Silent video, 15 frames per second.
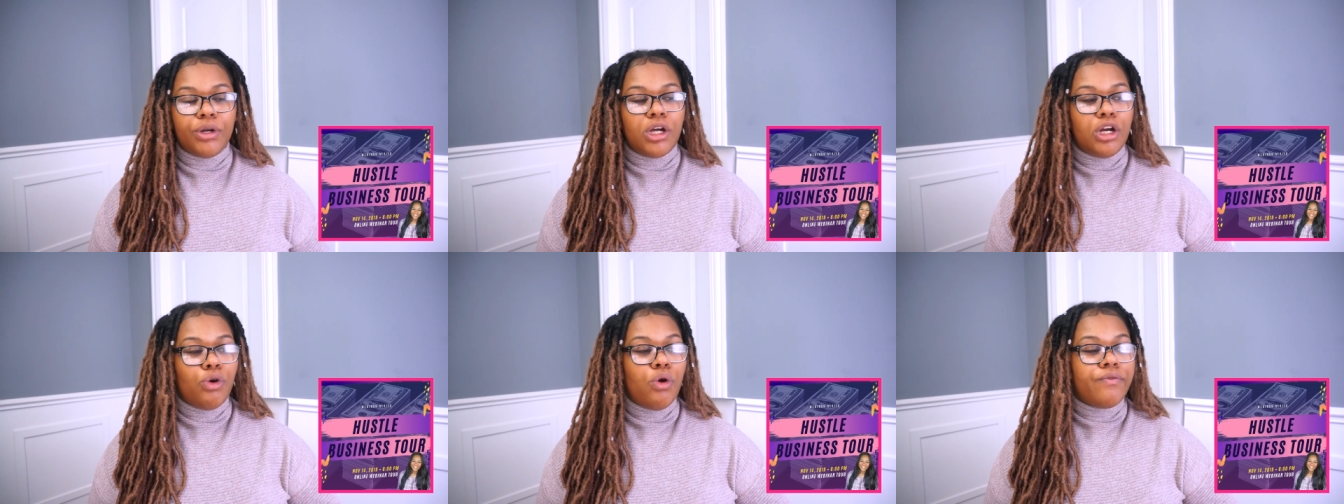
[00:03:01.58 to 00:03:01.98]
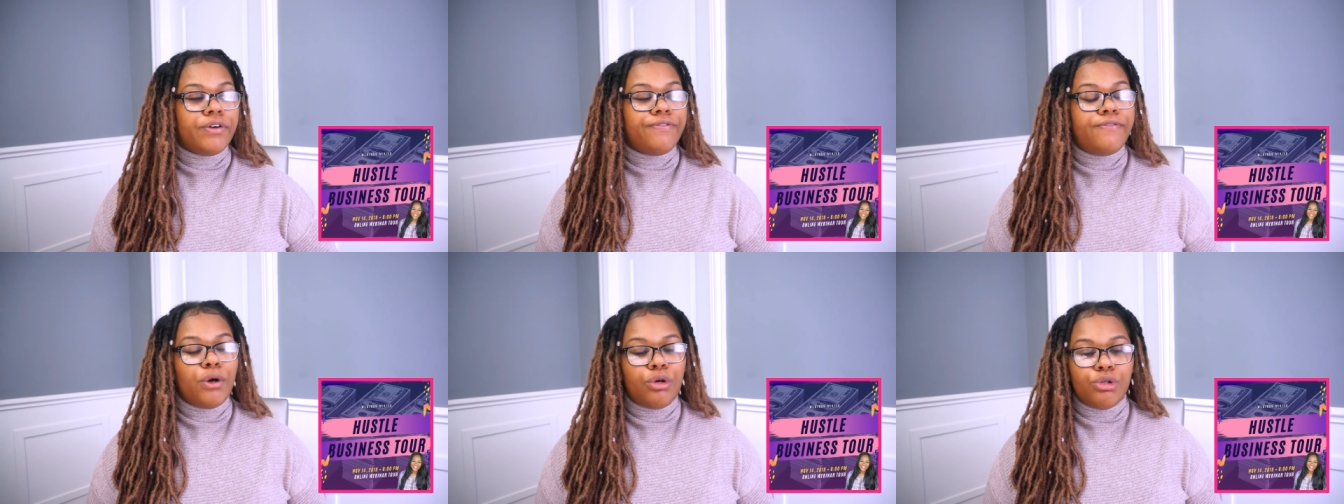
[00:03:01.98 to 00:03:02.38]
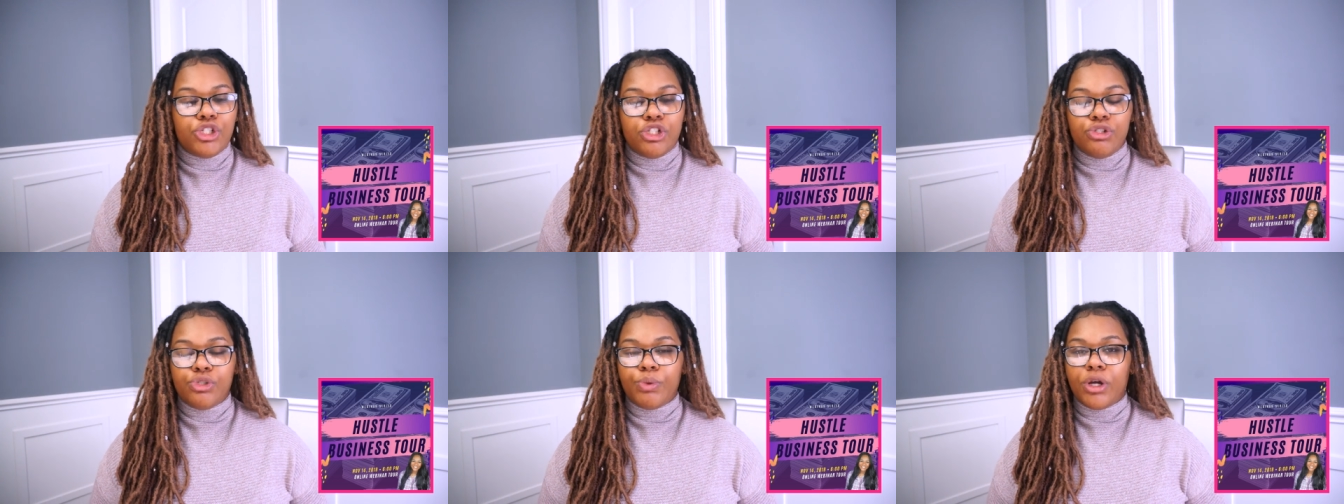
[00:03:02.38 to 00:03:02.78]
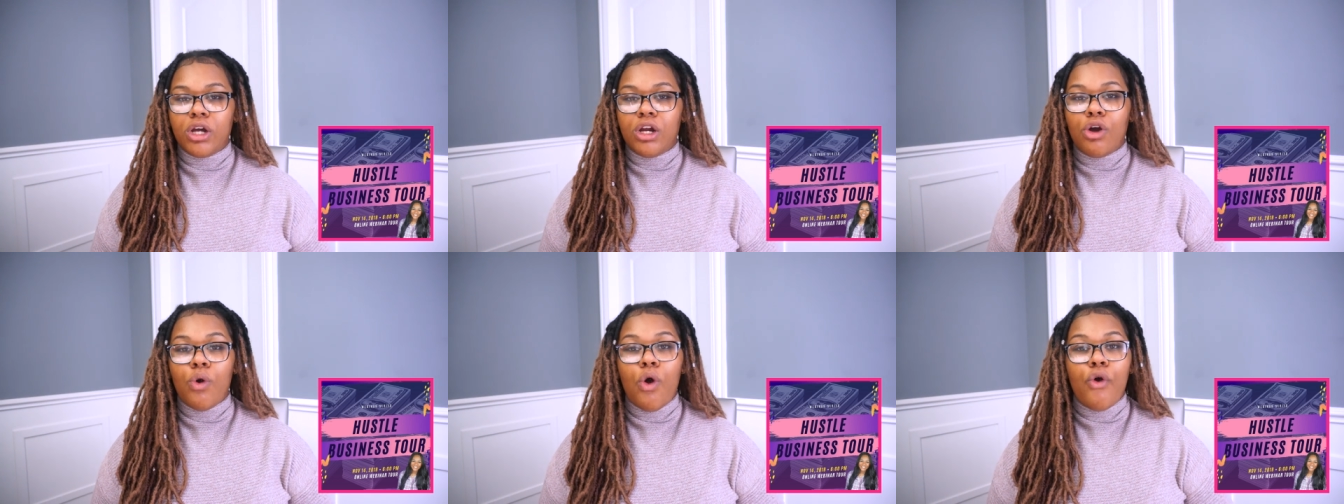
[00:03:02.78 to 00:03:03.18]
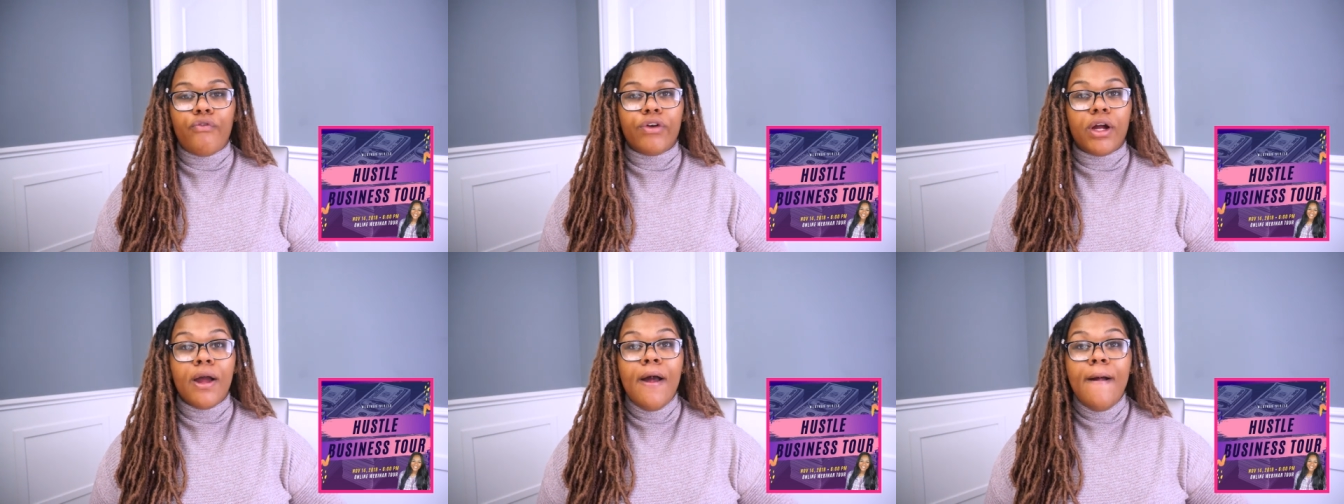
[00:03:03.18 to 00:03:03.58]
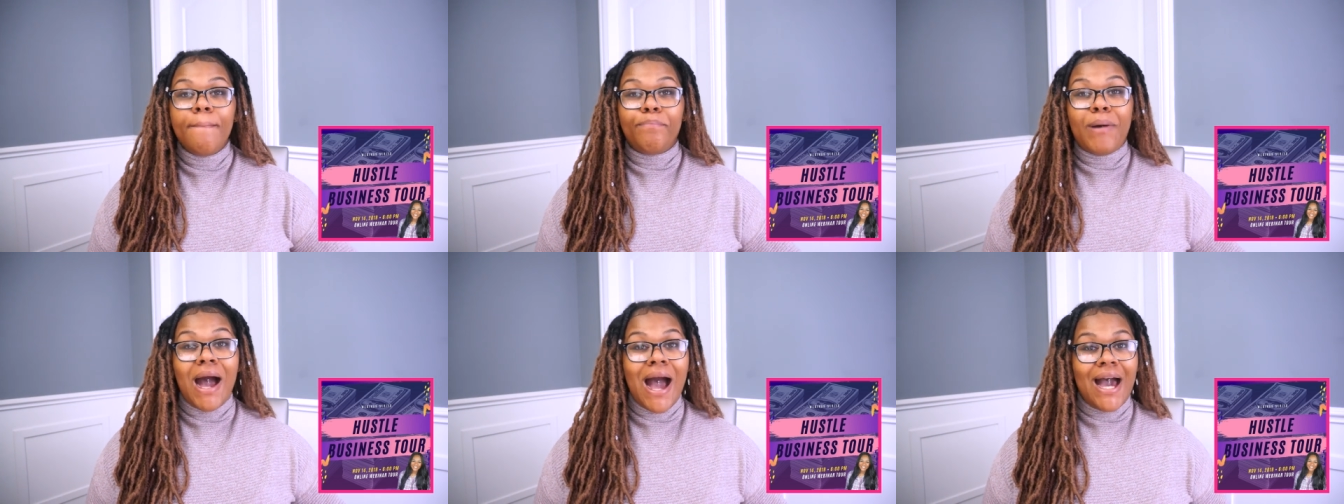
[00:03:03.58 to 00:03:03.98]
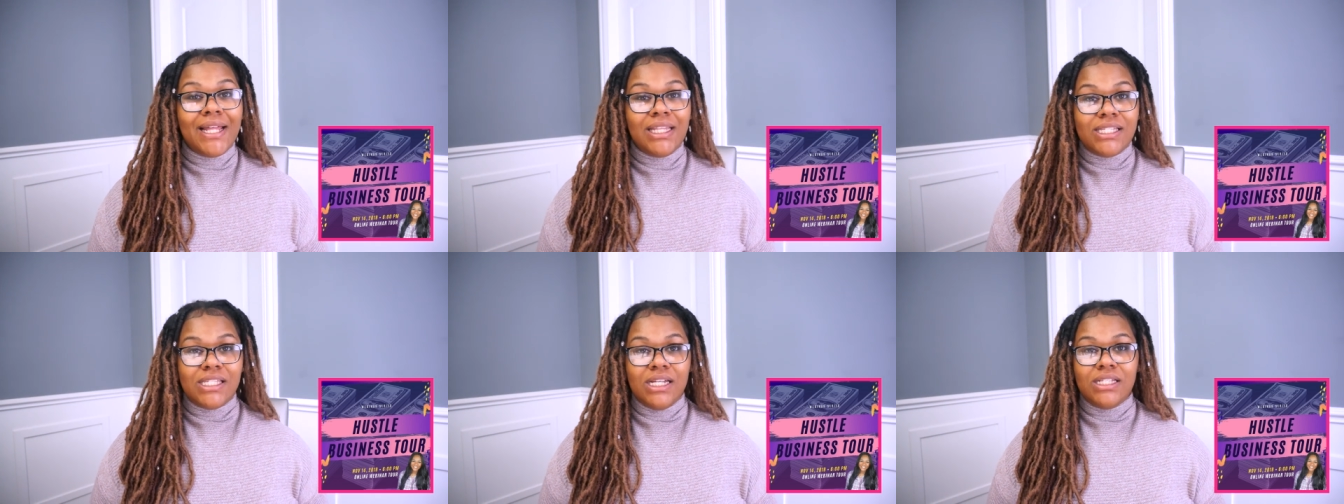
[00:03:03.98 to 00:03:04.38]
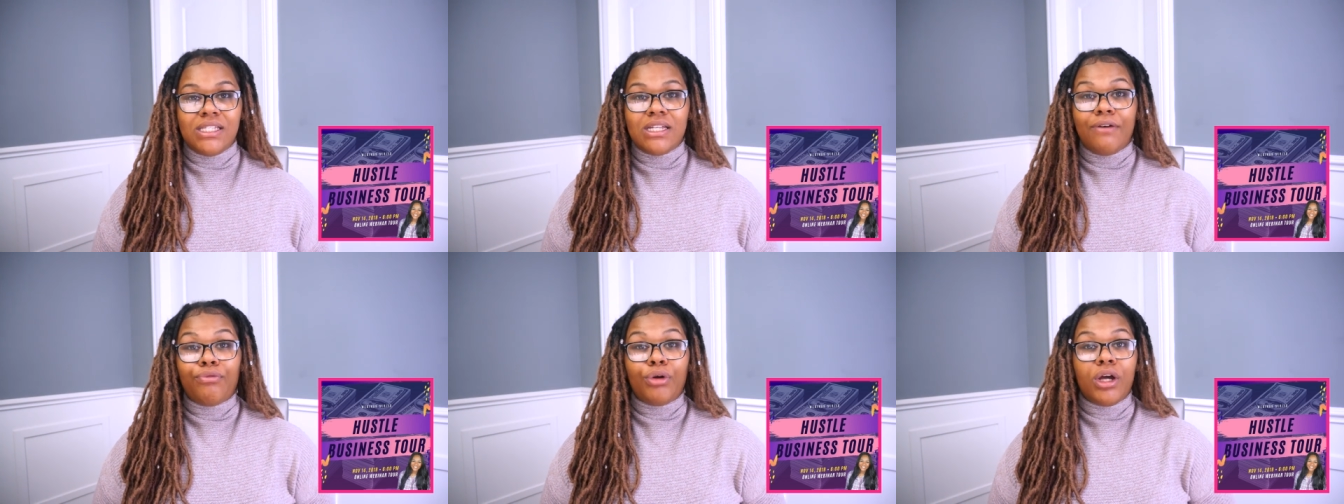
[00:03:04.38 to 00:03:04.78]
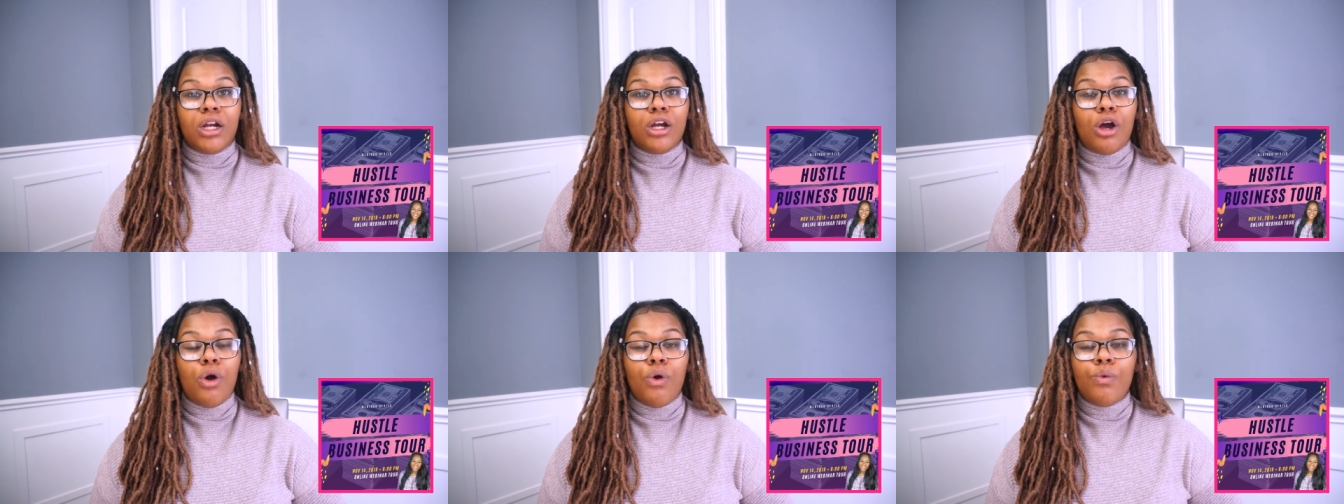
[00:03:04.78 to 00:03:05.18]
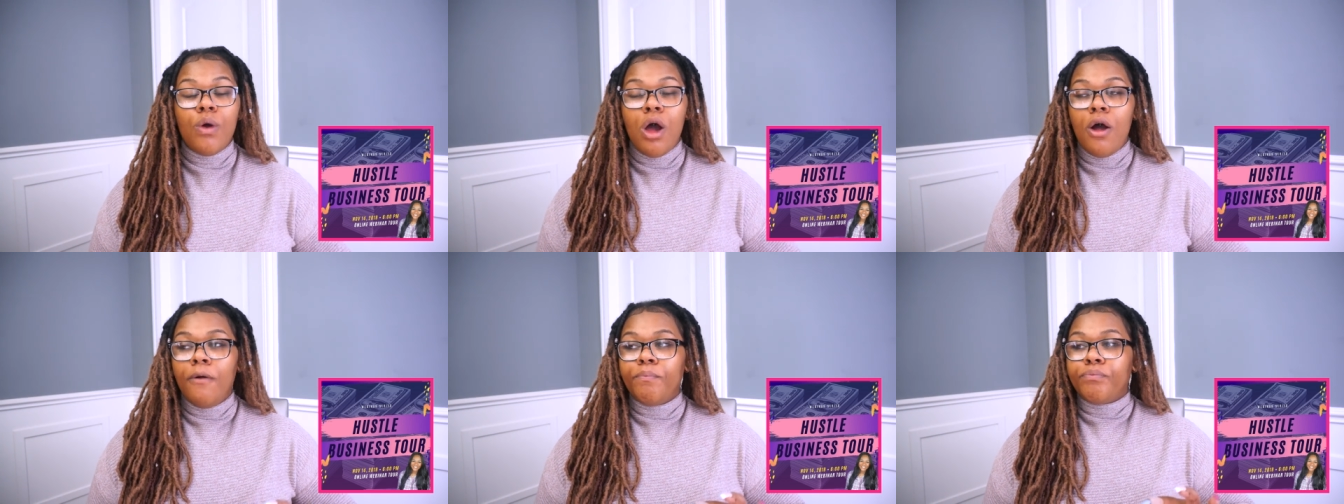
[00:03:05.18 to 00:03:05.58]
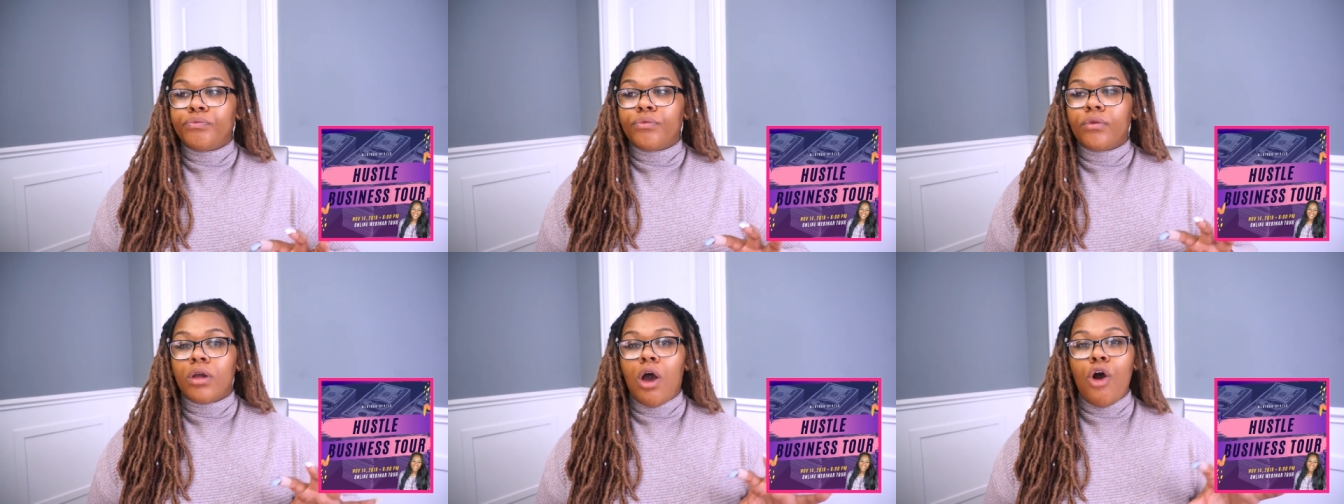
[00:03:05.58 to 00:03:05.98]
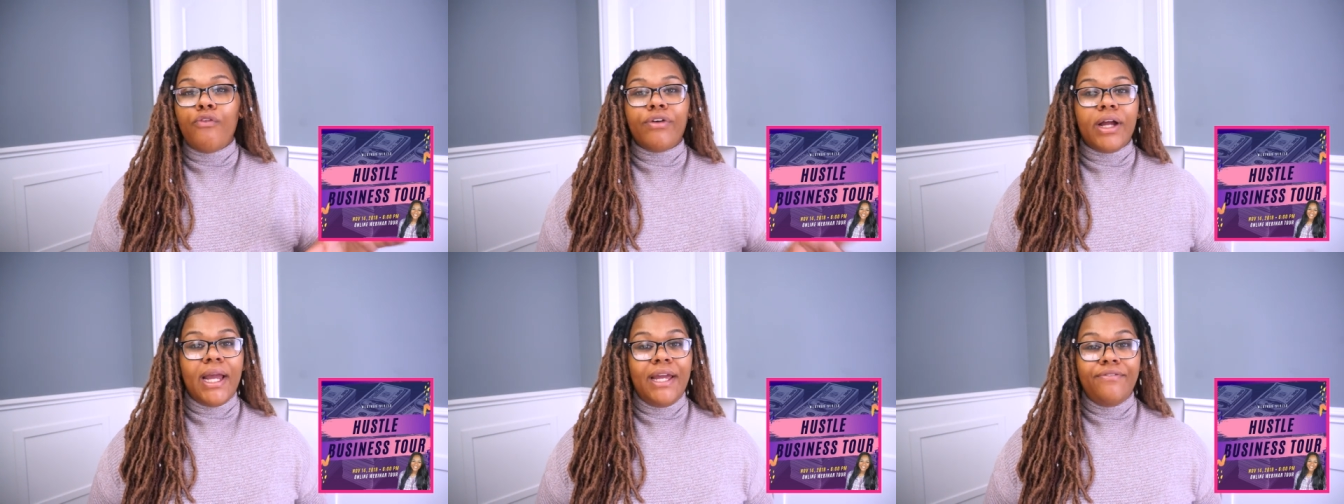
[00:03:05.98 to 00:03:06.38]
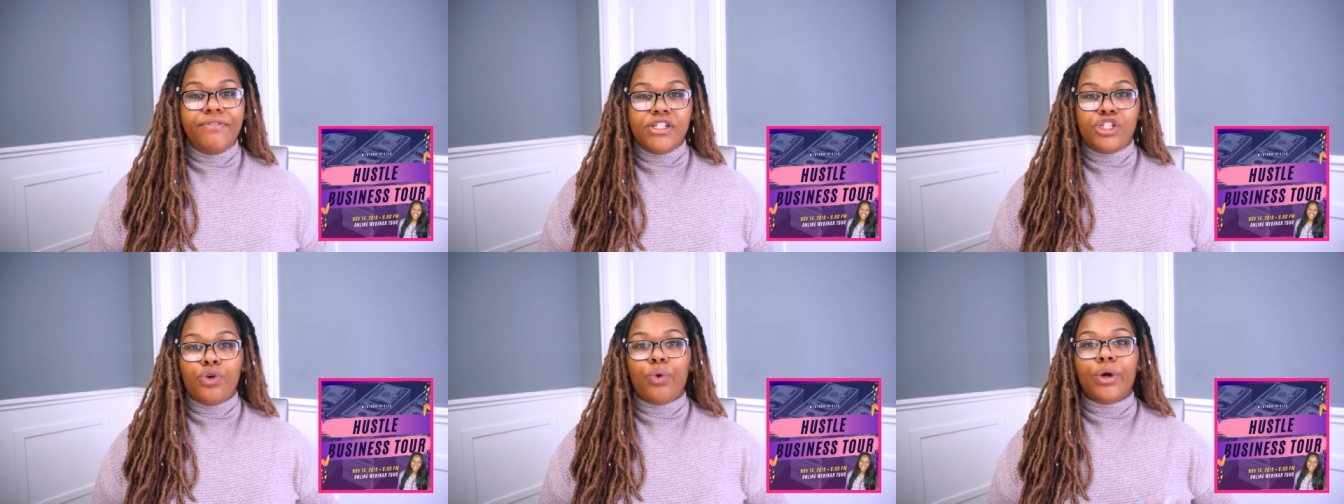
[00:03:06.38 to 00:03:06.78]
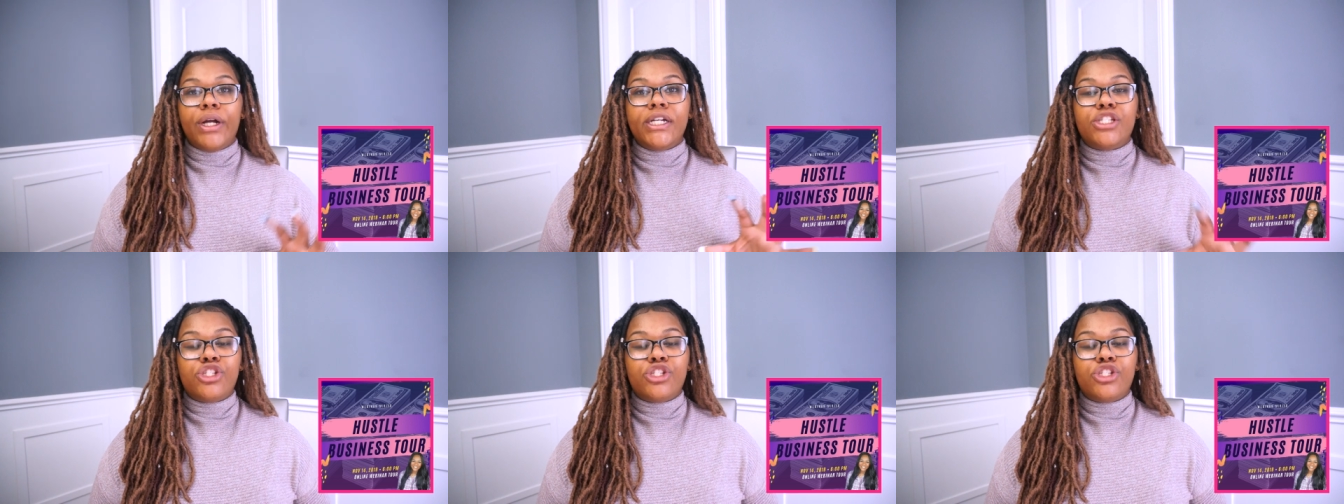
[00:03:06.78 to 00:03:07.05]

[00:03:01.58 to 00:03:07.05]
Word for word: We're gonna go over photo shoots. We're gonna go over behind the scenes stuff. We're gonna go over inventory.